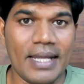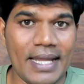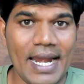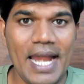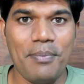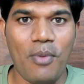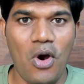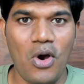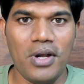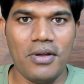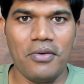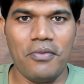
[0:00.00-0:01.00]
great
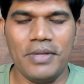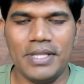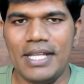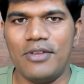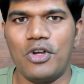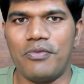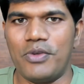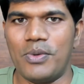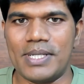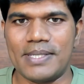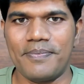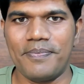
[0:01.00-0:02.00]
bond within your
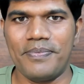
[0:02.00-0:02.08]
viewers.